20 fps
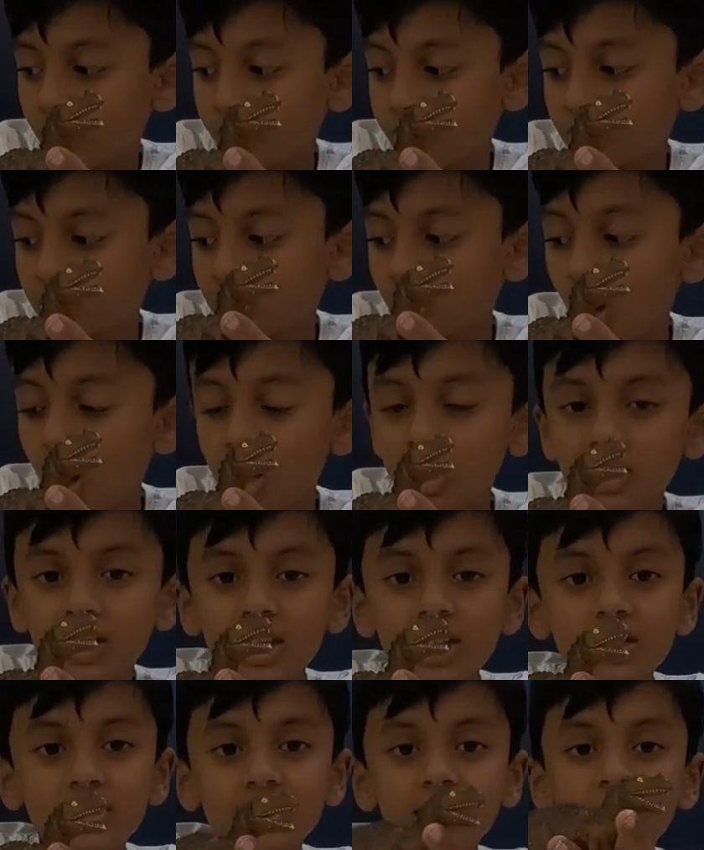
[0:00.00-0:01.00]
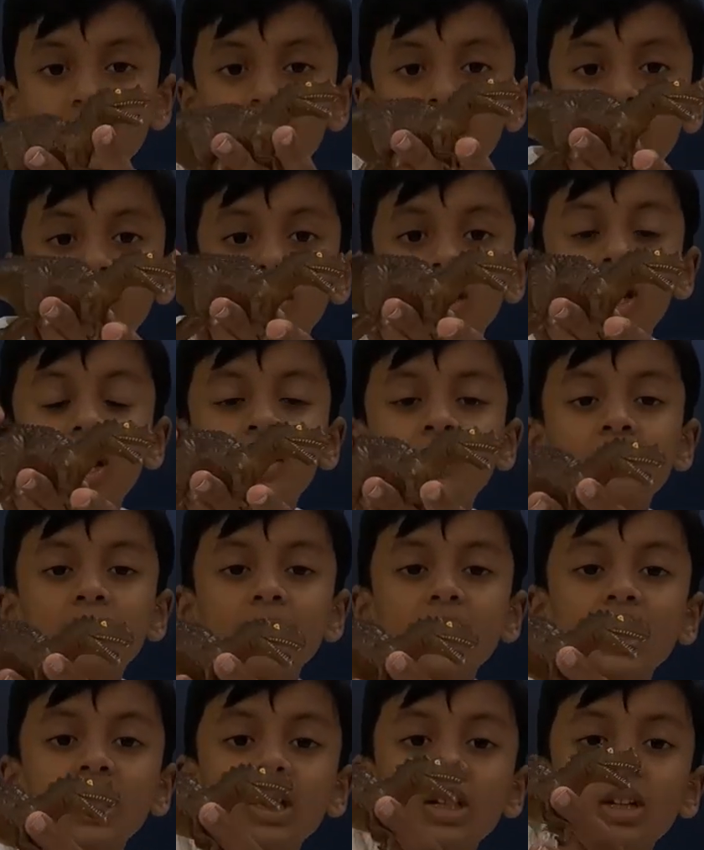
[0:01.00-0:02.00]
With all these, it can
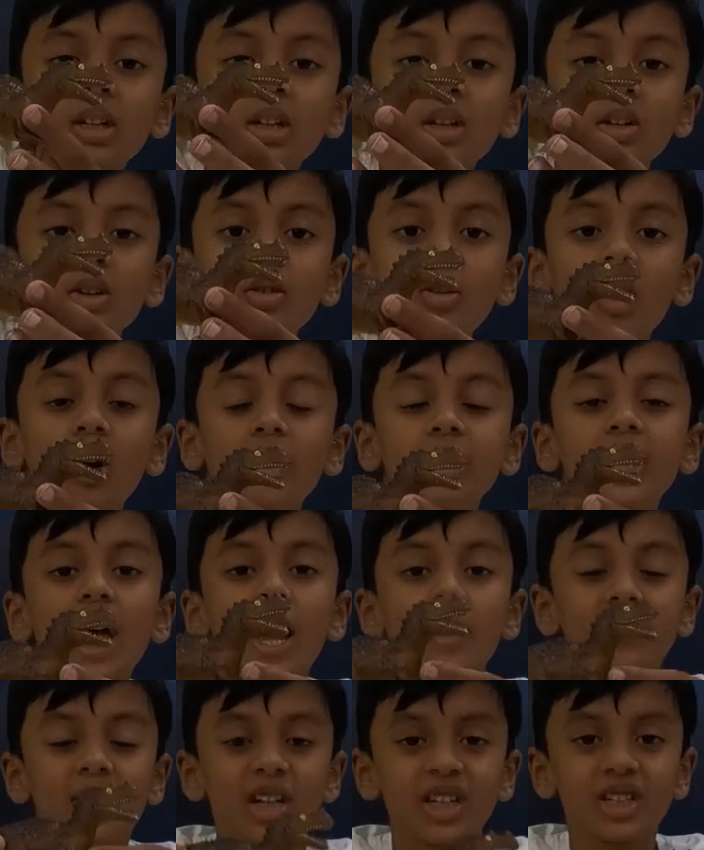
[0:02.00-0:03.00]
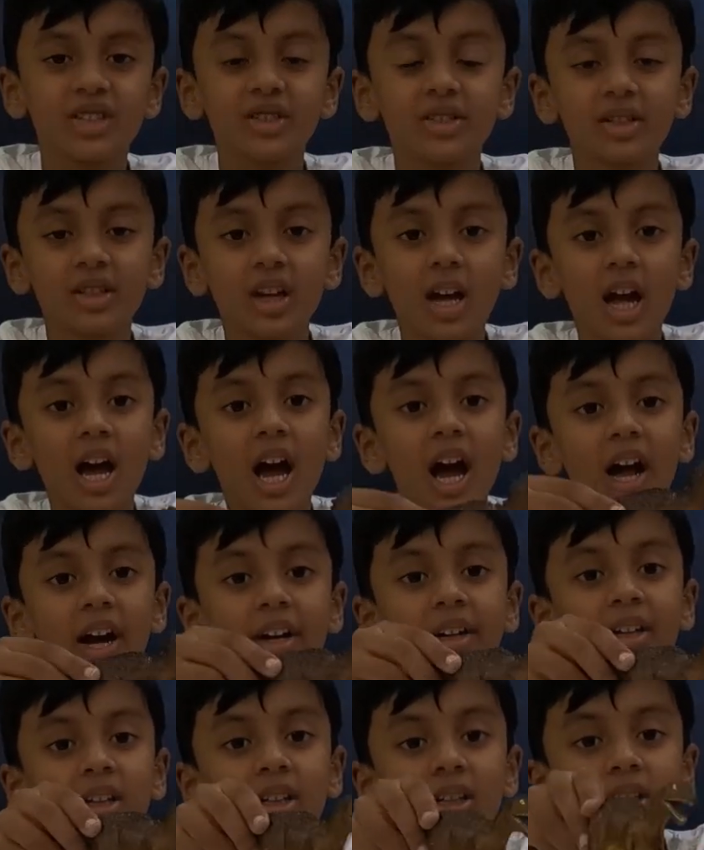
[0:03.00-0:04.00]
be not damaged,
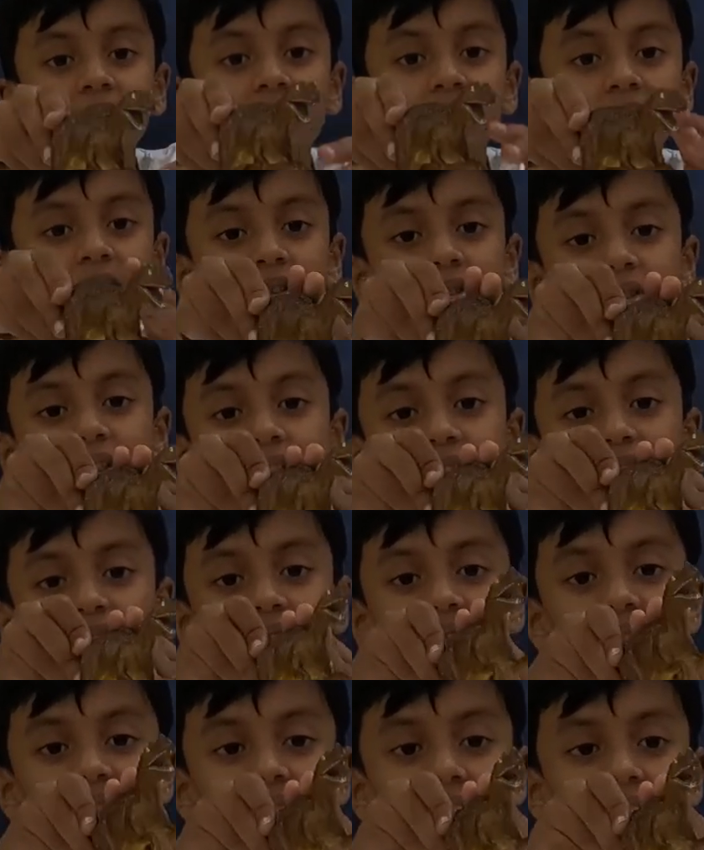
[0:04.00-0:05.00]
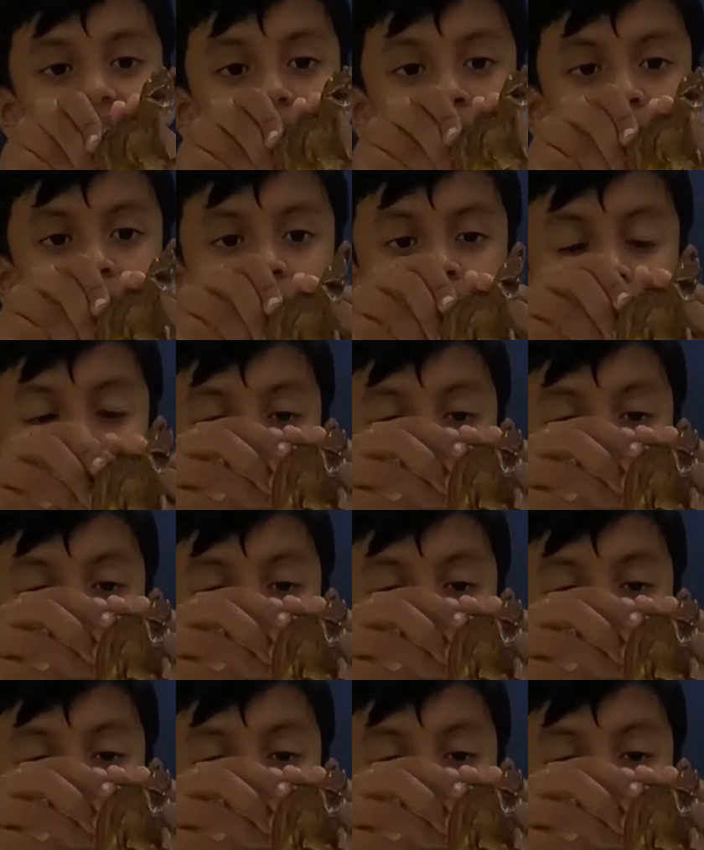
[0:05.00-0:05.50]
and this can